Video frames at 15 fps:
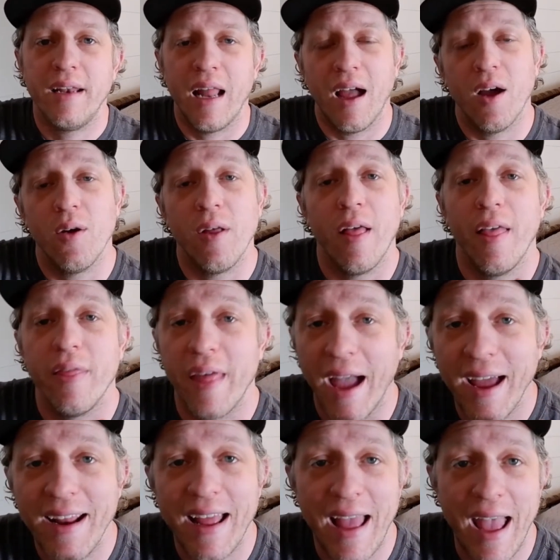Now,
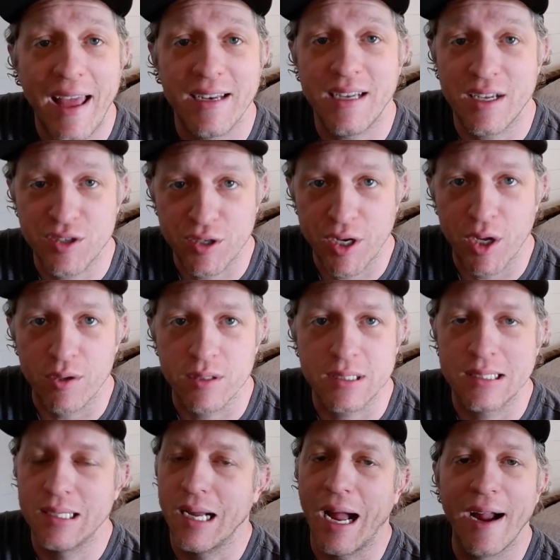that Het Desert
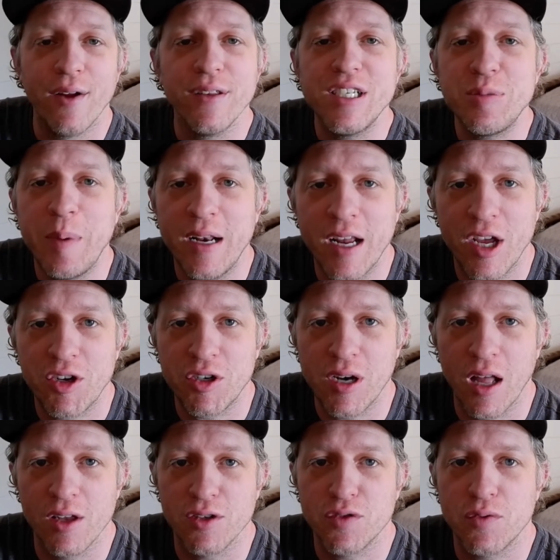Ghost, I only spent
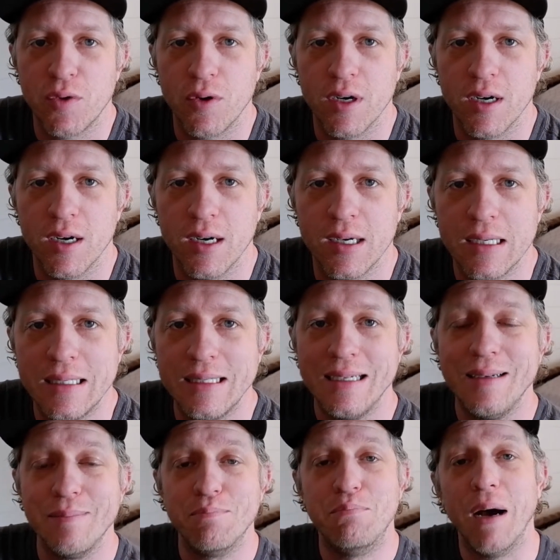$100 for her,
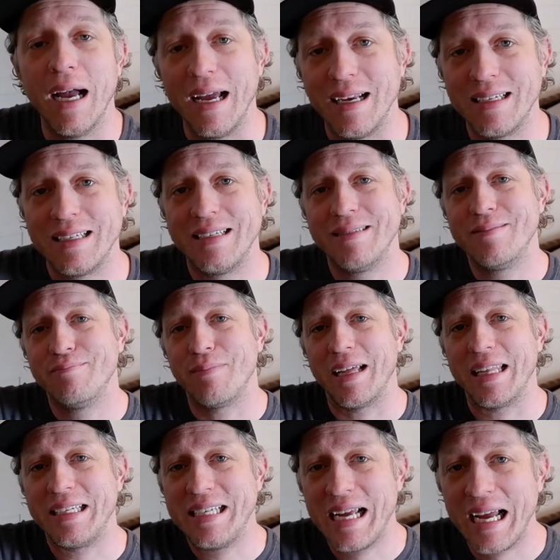but by
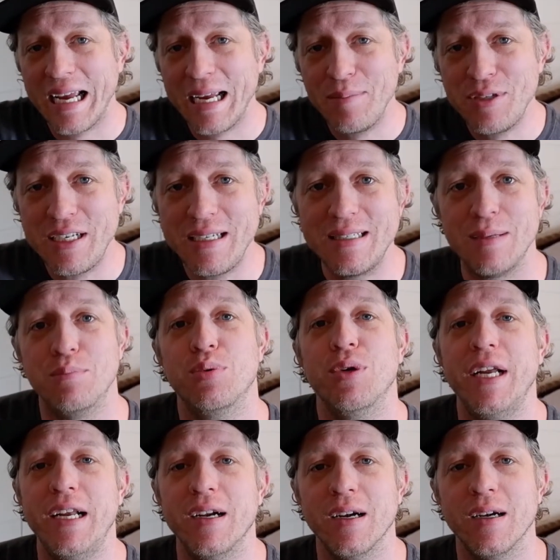the time she's a
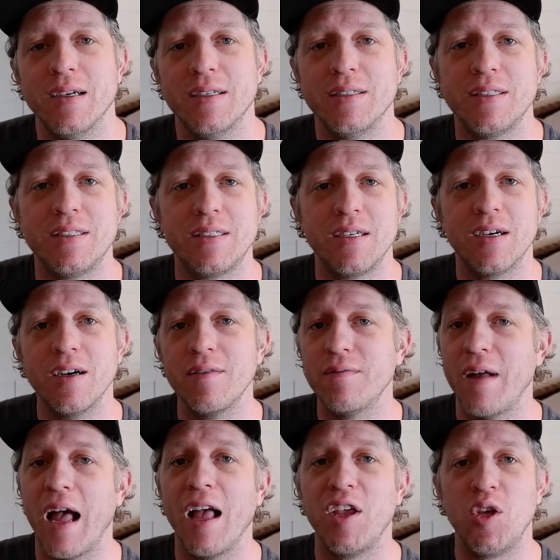breeder, her
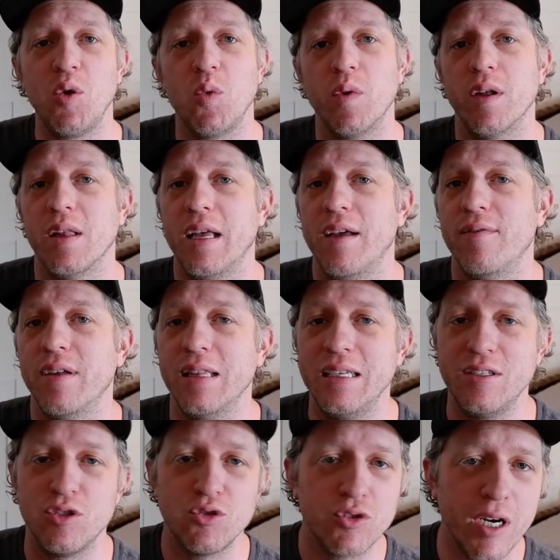value will have at
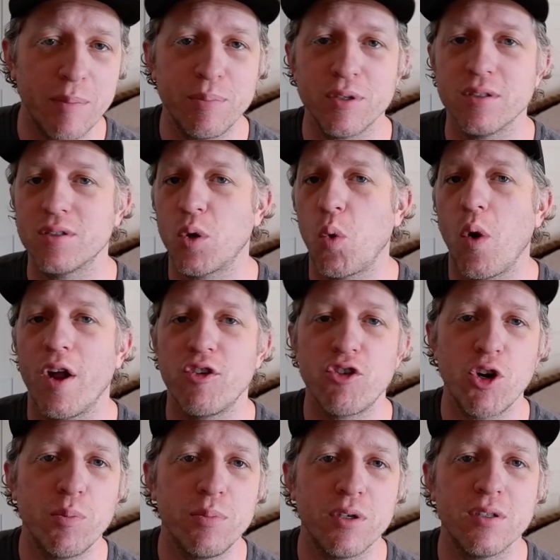least tripled,
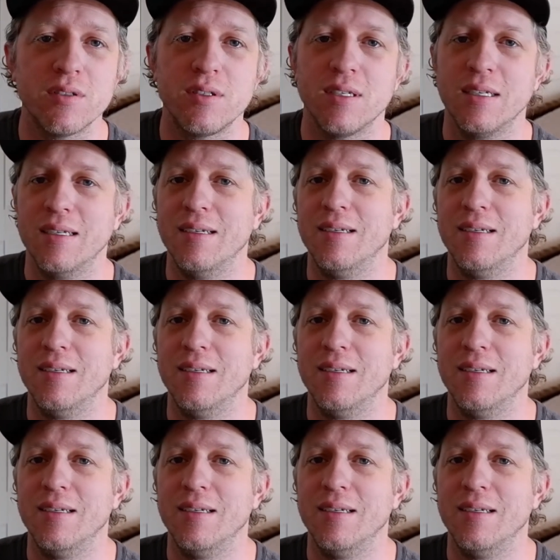quadrupled.